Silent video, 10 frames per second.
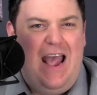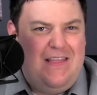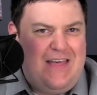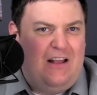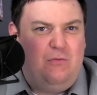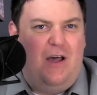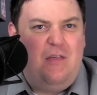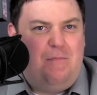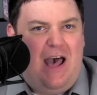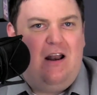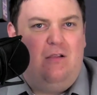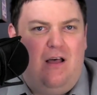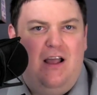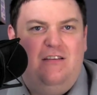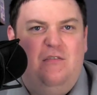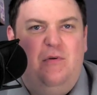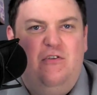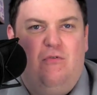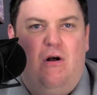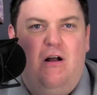And that's why the battle lines have
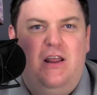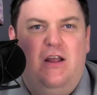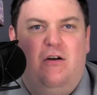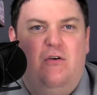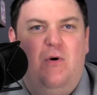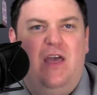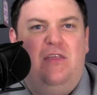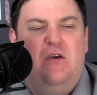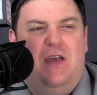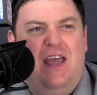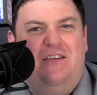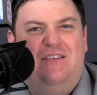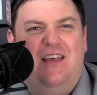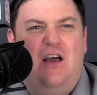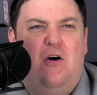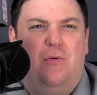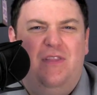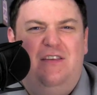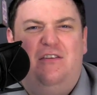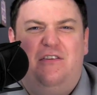been drawn here in a way that you can't just say, oh,
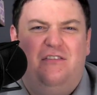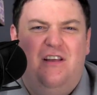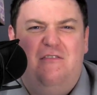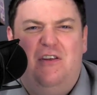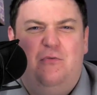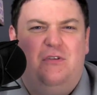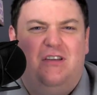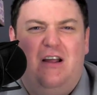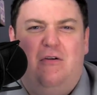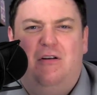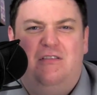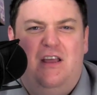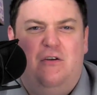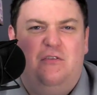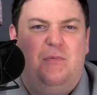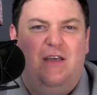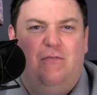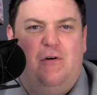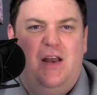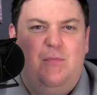well, these are just individual terrorists. They don't
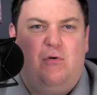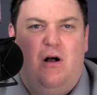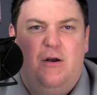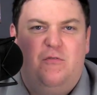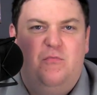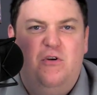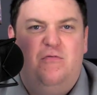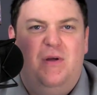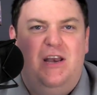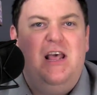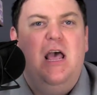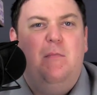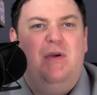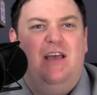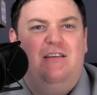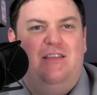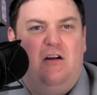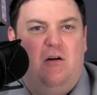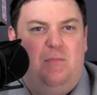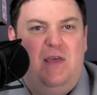speak for any broader movement, because
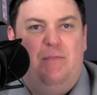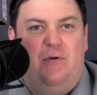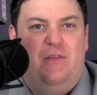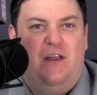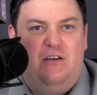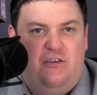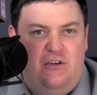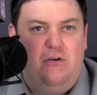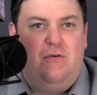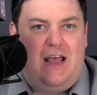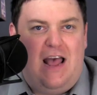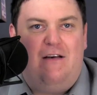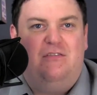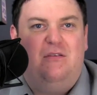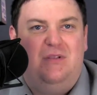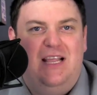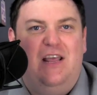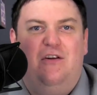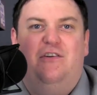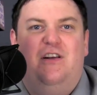there are people that do have some
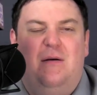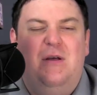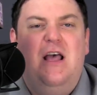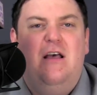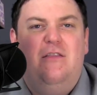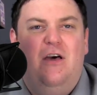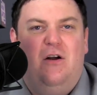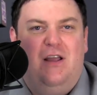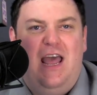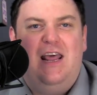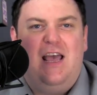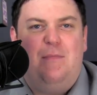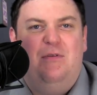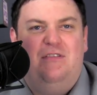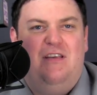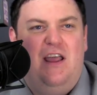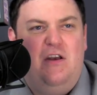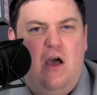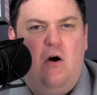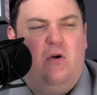leadership that are getting up and
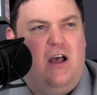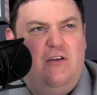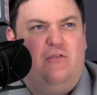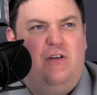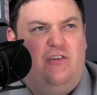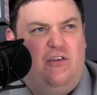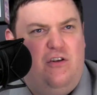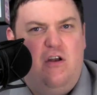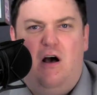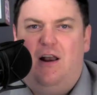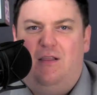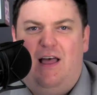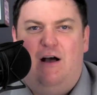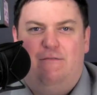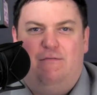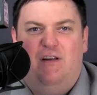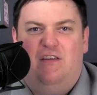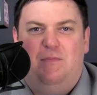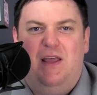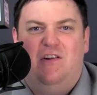saying, no, countries should not allow free
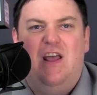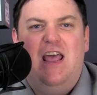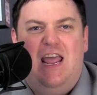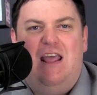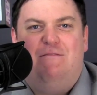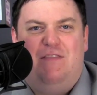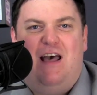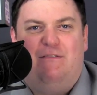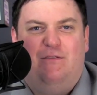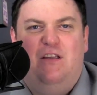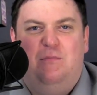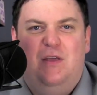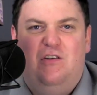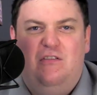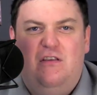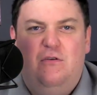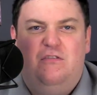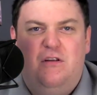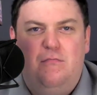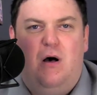speech if that free speech is
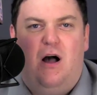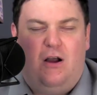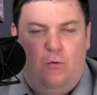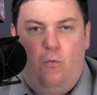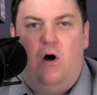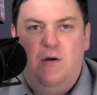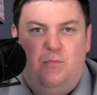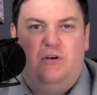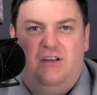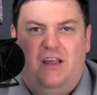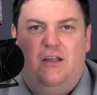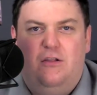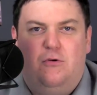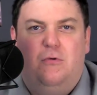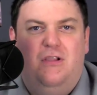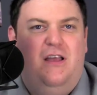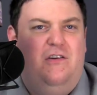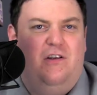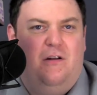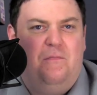used to mock one particular
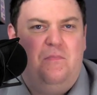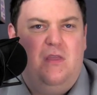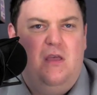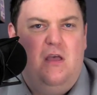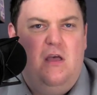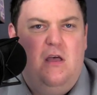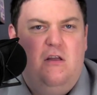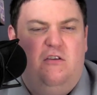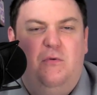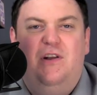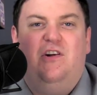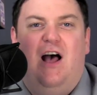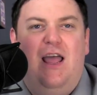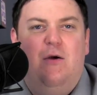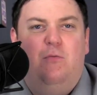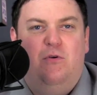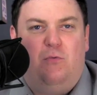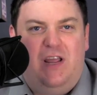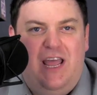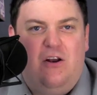religion. To which I
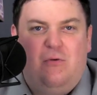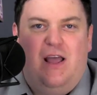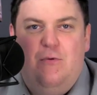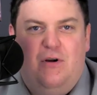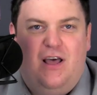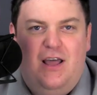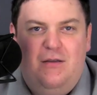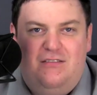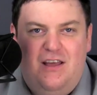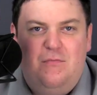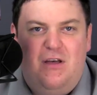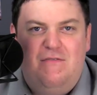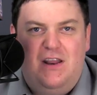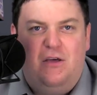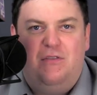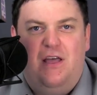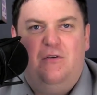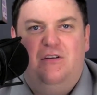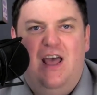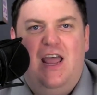would reiterate what I said in my video the
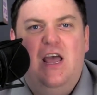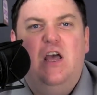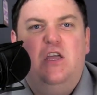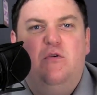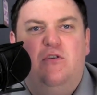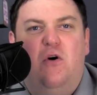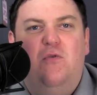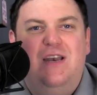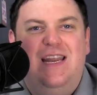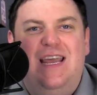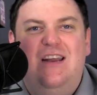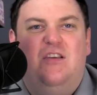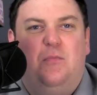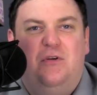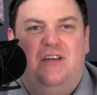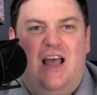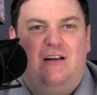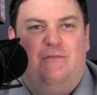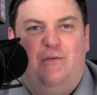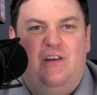other day. You don't need to
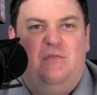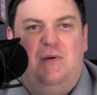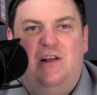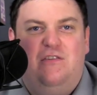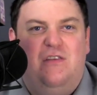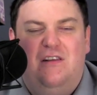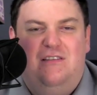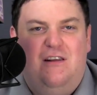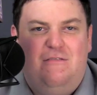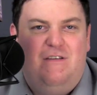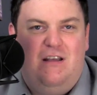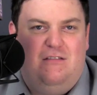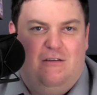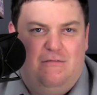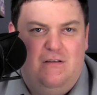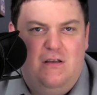protect free speech that is inoffensive.